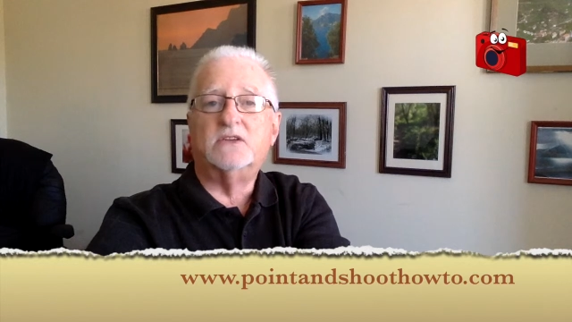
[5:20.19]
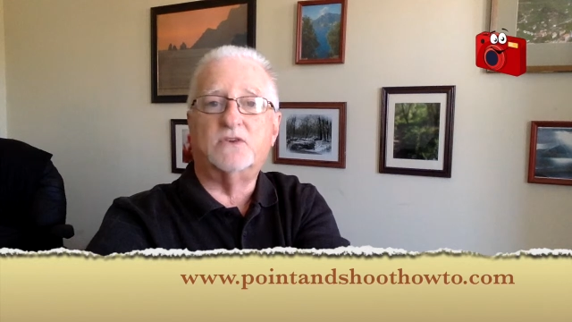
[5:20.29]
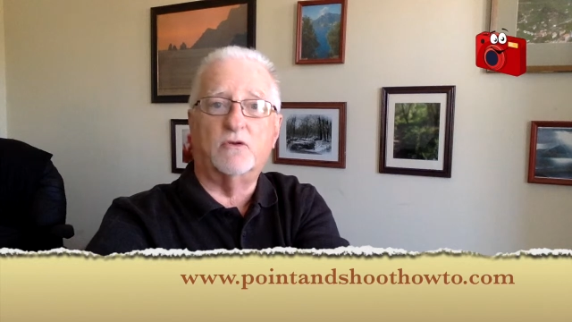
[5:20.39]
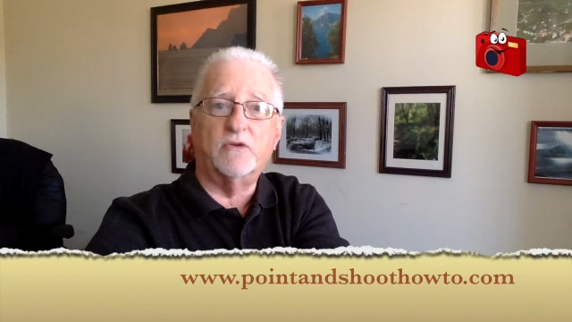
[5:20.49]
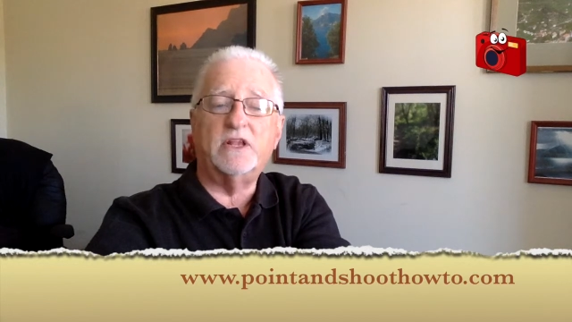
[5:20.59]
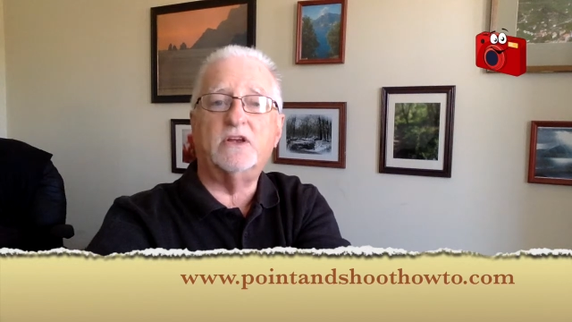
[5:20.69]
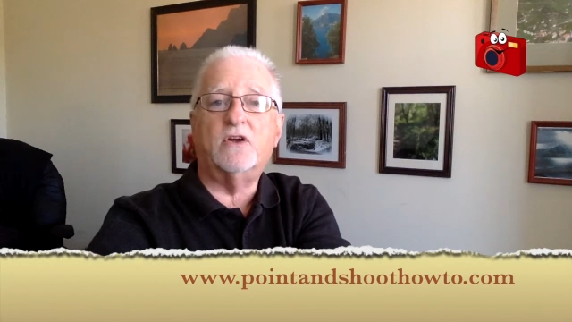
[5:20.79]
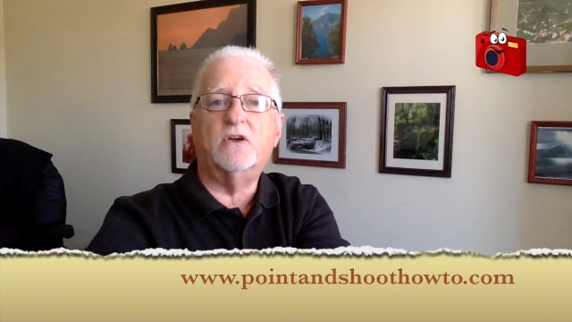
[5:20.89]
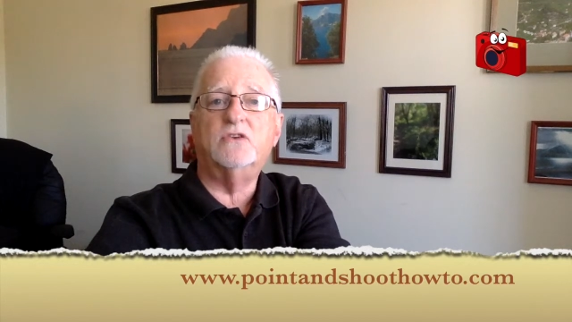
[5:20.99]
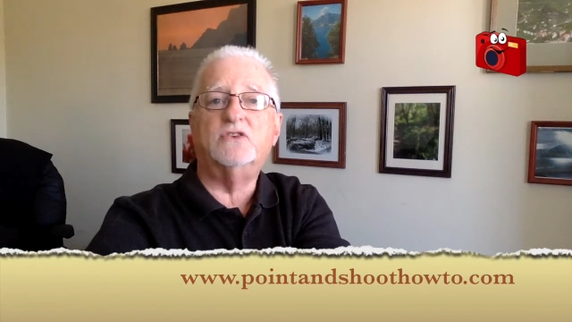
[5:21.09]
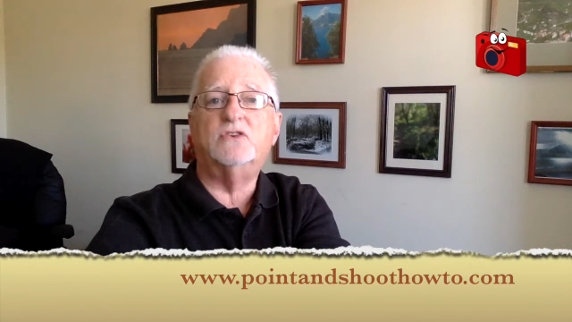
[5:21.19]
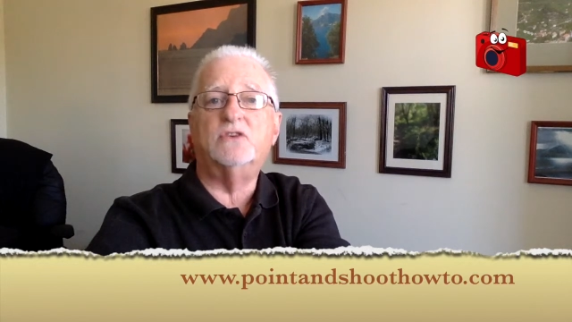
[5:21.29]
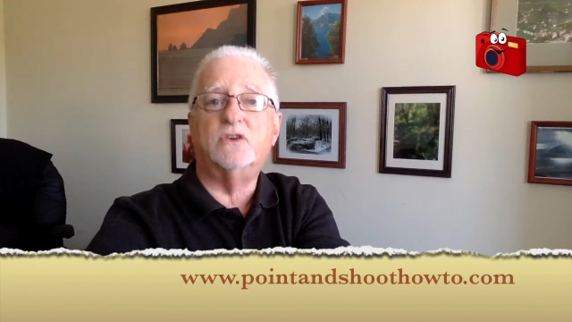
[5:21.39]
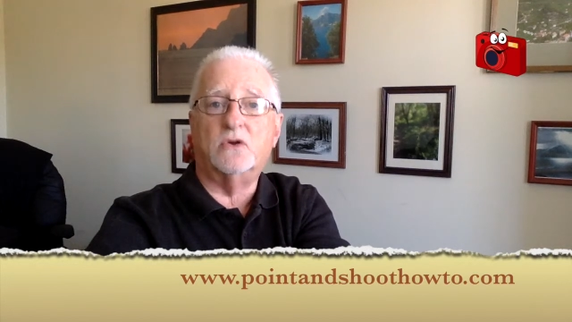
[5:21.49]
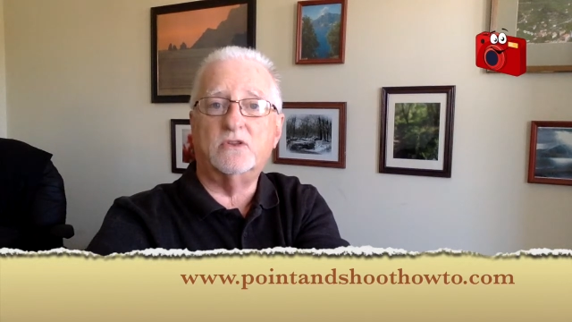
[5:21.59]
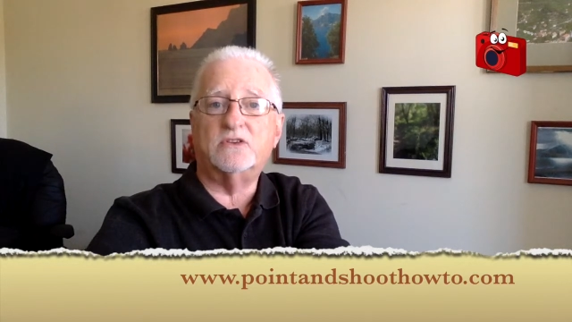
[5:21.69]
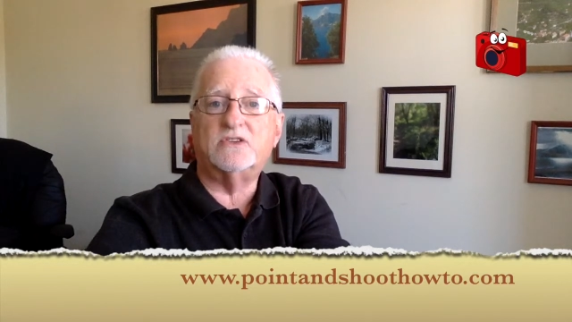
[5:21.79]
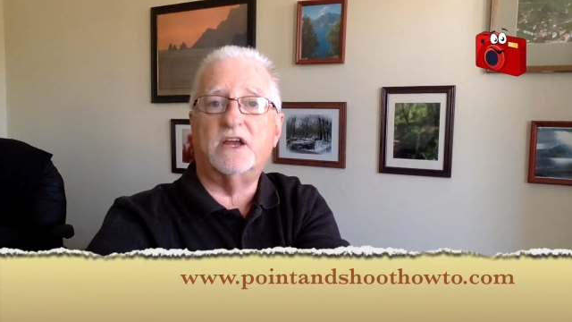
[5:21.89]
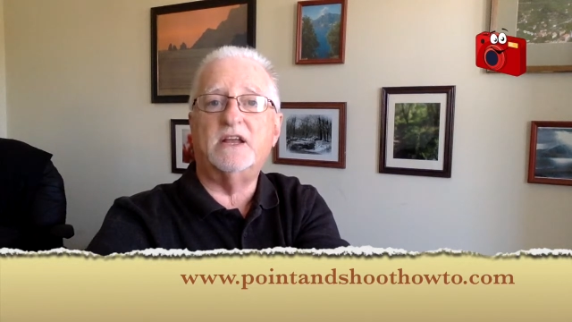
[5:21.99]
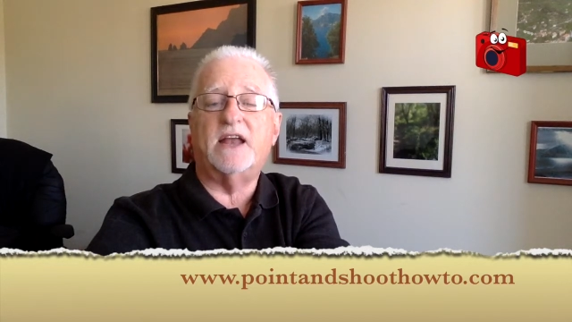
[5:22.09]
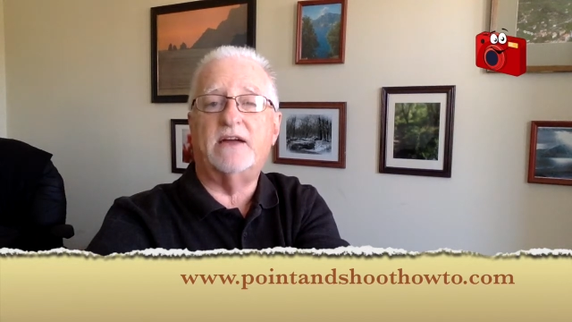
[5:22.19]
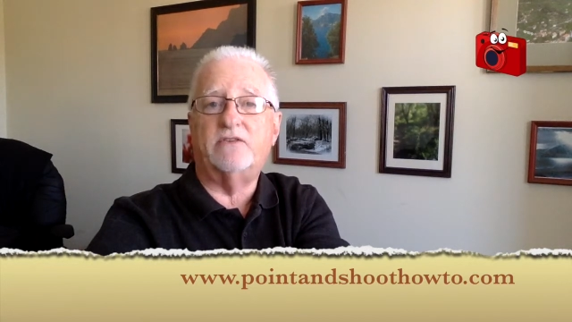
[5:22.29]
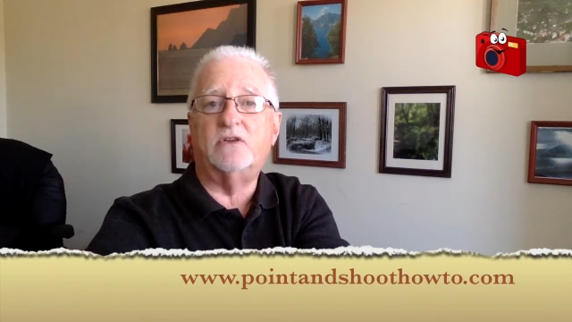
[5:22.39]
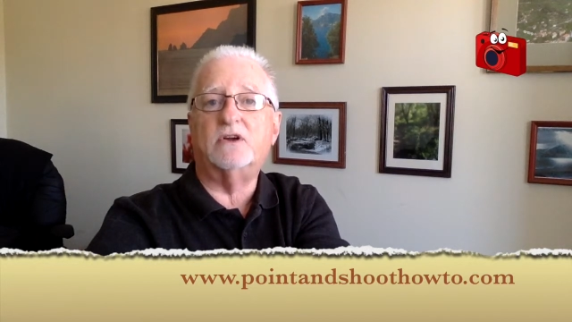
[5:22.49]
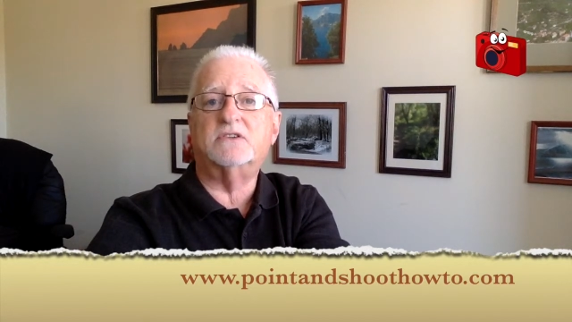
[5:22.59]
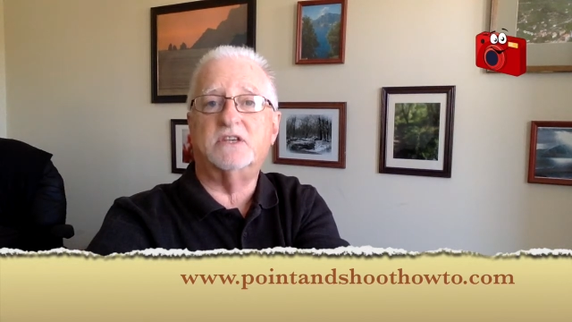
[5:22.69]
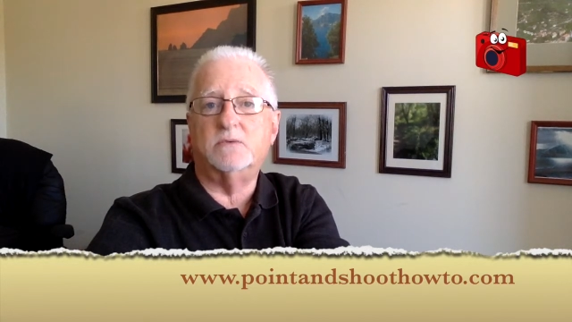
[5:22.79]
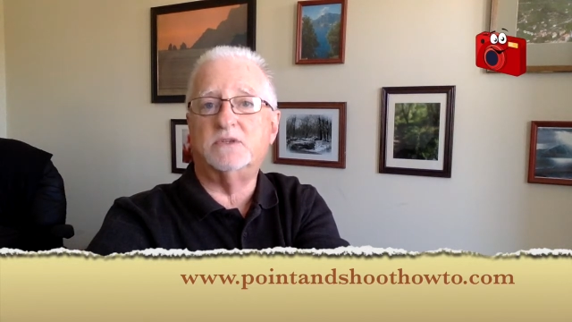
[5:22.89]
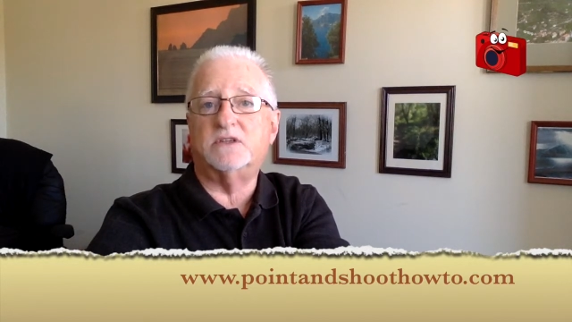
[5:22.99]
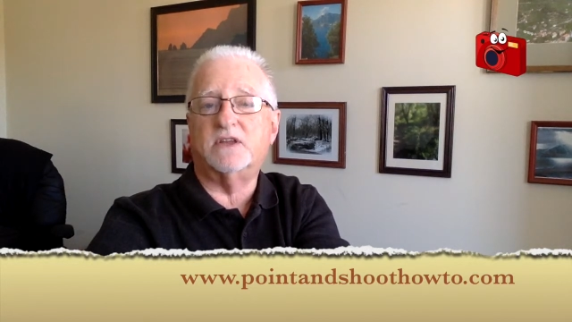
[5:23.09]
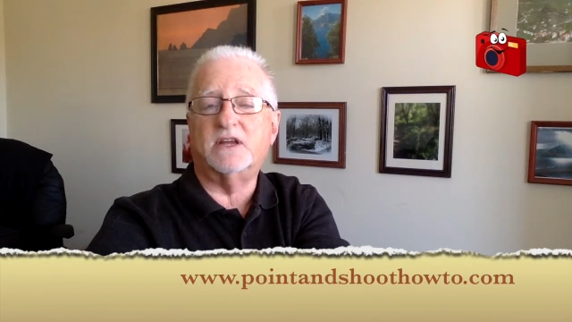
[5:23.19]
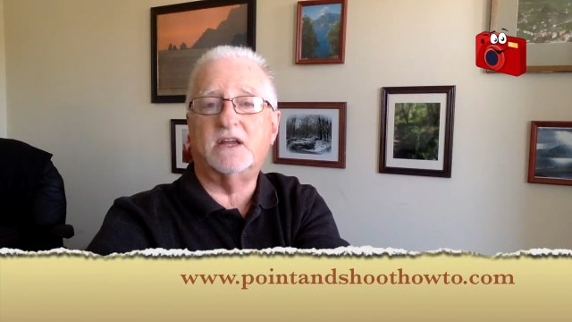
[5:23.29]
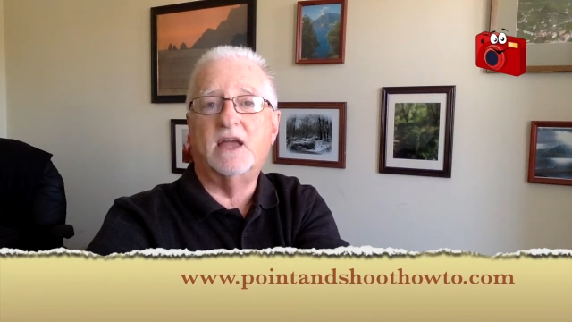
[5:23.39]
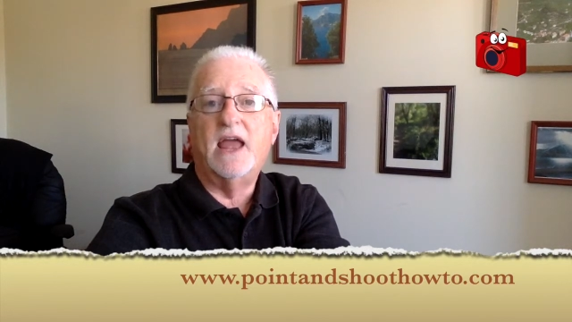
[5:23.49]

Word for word: So I really encourage you to go to the site, have a look, see what you think.